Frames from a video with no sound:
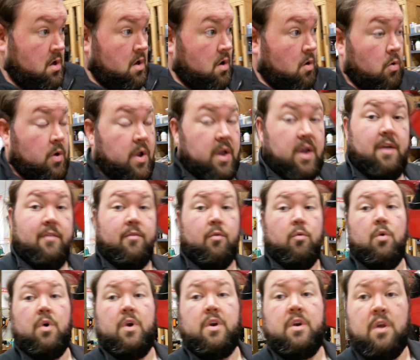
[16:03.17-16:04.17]
Okay,
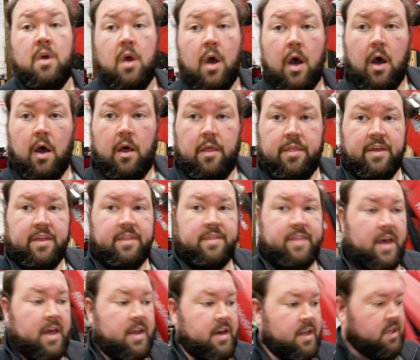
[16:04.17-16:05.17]
everyone, I think
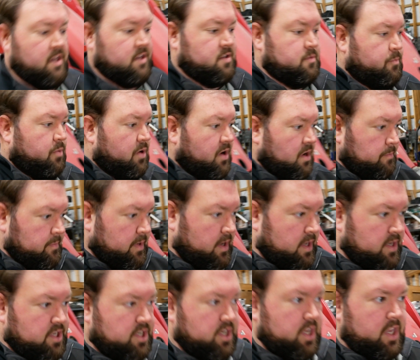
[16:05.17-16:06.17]
that is pretty
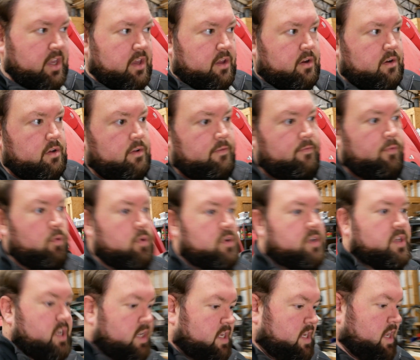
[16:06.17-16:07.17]
much it for
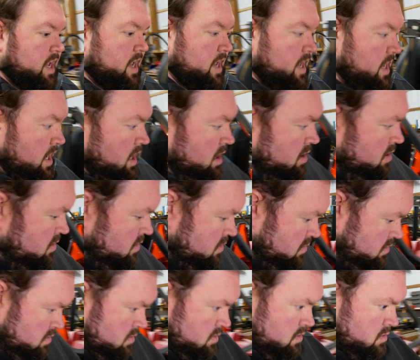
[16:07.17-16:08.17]
today.
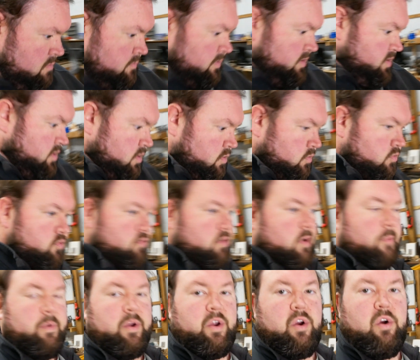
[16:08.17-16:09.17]

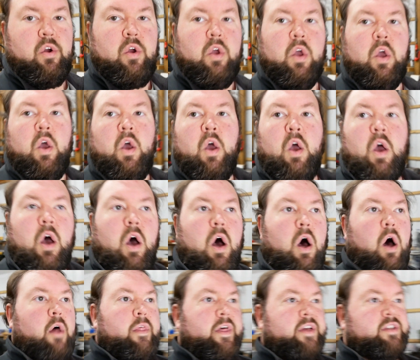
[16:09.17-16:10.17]
Trip here.
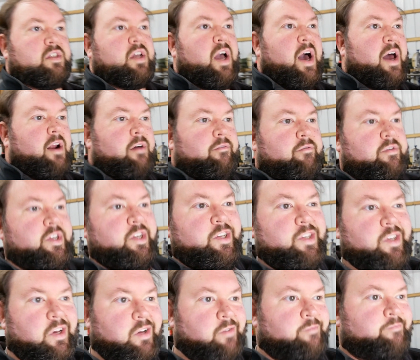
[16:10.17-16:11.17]
That's kind of just
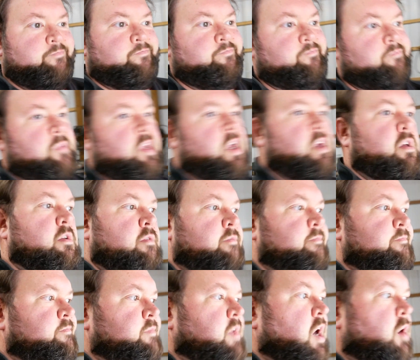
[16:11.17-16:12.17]

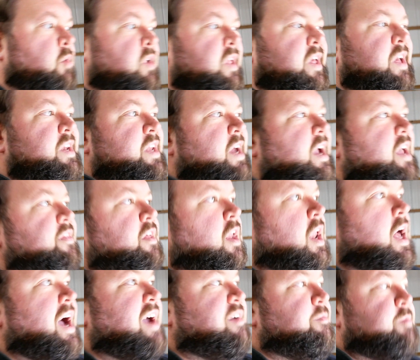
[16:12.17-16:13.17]
not really a day in the
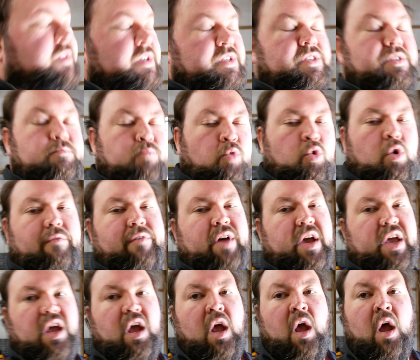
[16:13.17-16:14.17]
life, but this is more of
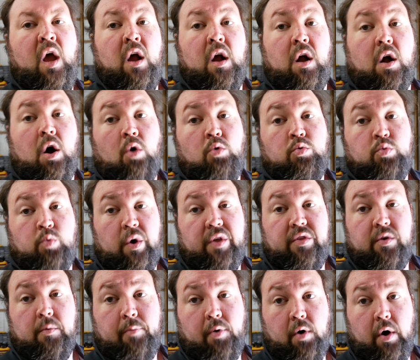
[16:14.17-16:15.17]
a cold
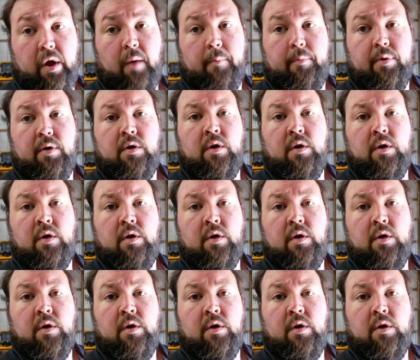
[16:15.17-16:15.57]
weather prep.